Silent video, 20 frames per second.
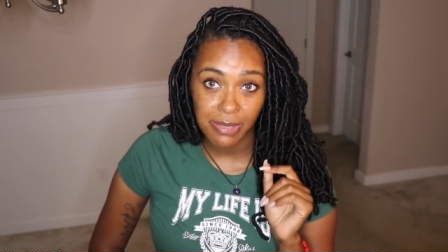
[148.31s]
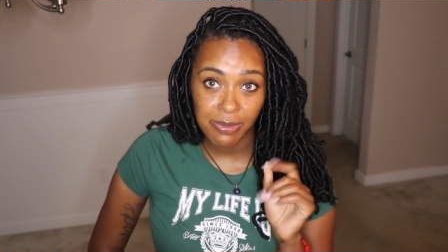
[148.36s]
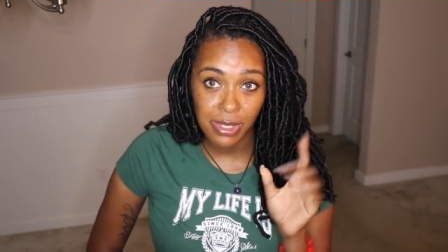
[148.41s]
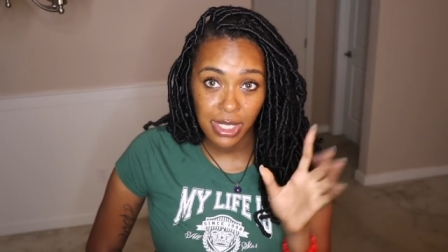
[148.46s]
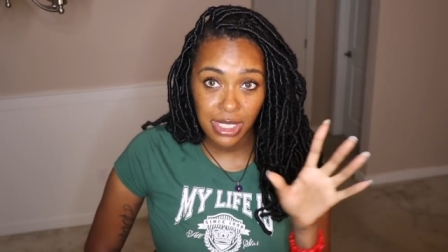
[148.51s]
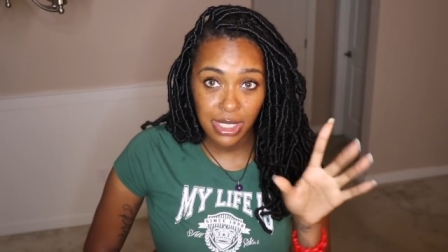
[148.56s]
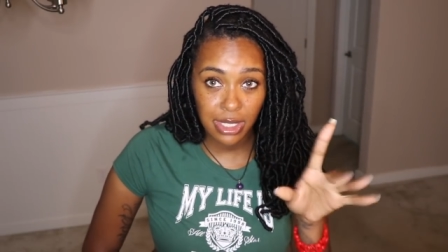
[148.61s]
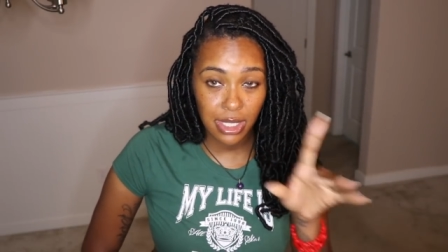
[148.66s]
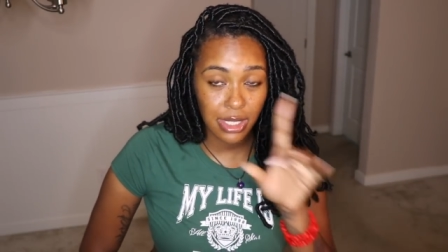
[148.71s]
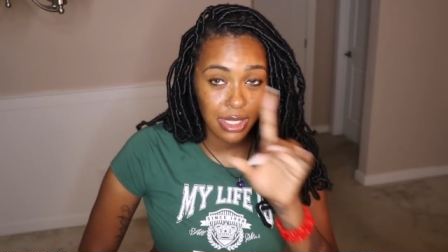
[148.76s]
But
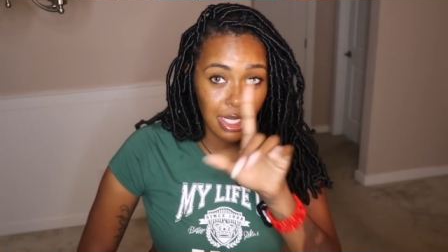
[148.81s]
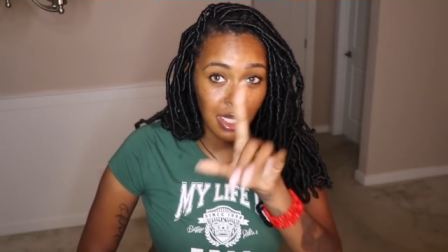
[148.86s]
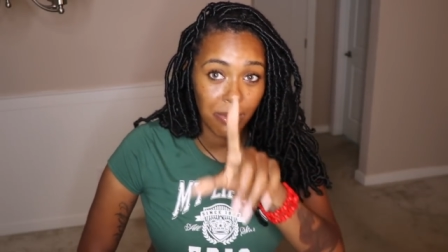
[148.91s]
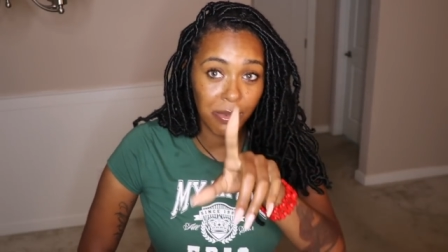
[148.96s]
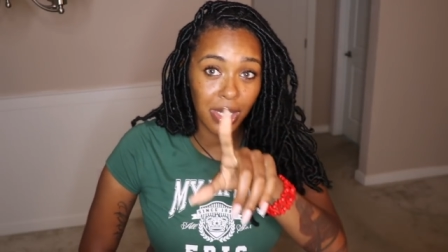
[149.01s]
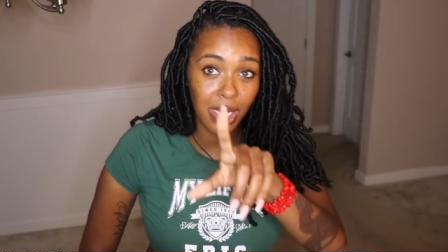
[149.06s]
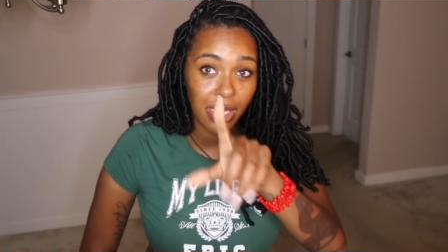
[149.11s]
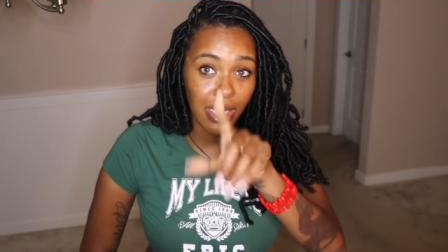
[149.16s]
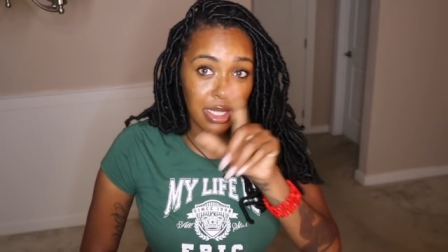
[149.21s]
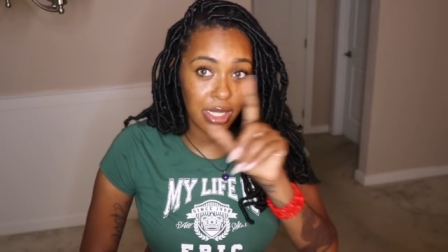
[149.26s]
this is the thing, I'm
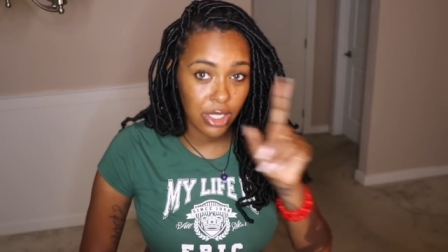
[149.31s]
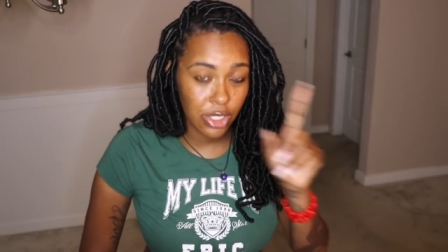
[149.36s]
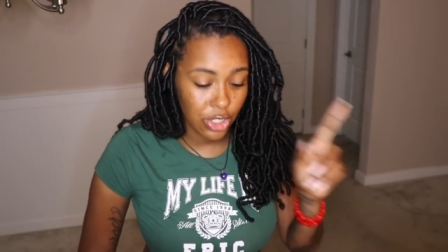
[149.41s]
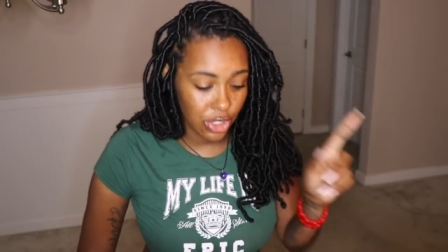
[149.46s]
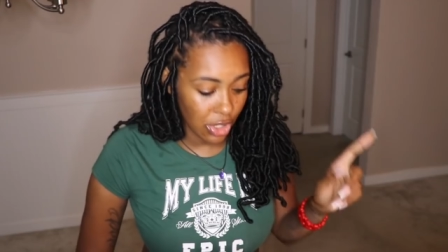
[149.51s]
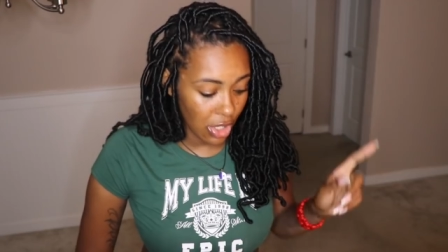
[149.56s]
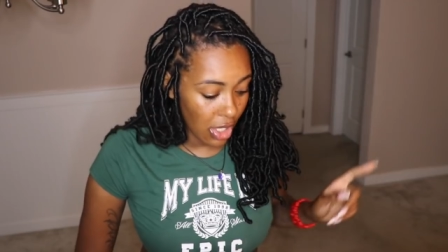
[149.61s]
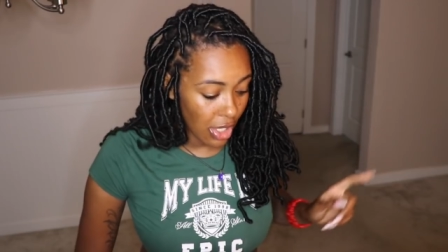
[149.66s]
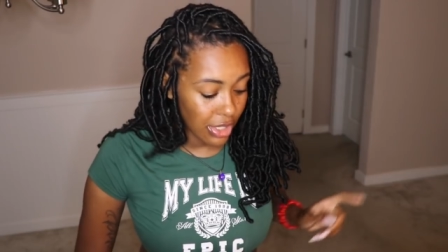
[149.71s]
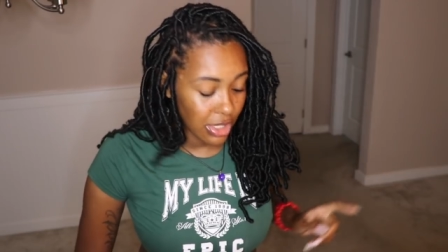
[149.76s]
gonna let this
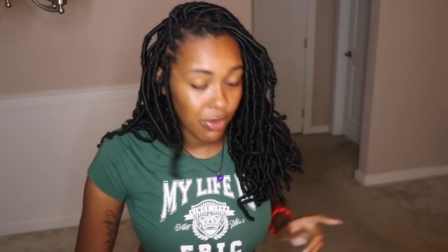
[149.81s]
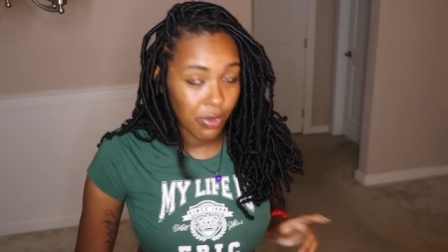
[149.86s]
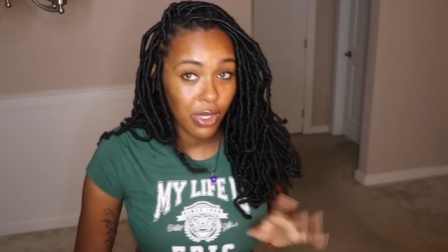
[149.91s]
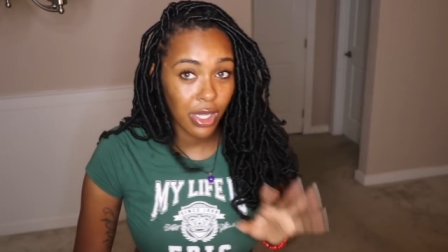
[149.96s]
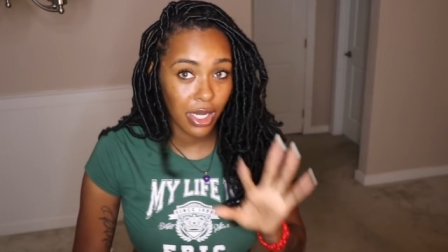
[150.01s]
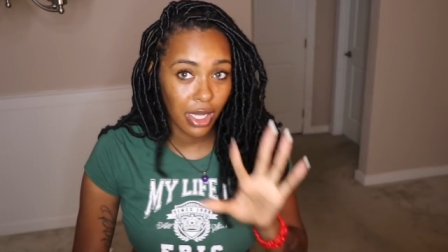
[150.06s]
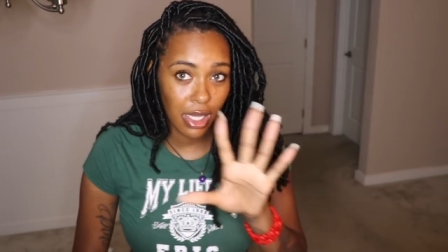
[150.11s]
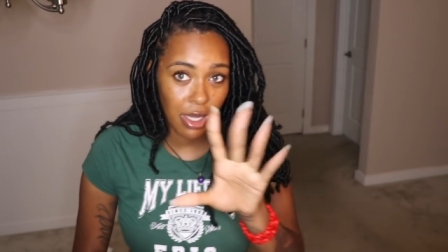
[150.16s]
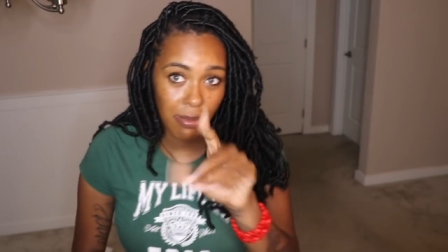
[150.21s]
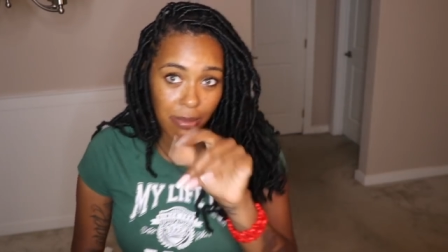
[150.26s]
charge and then we're
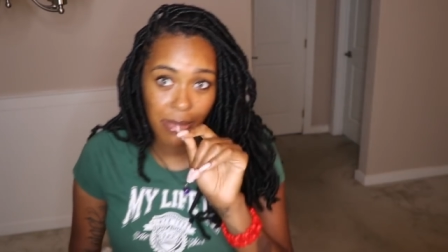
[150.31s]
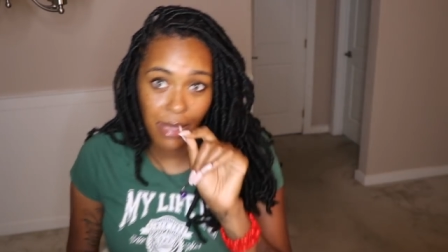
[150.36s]
gonna come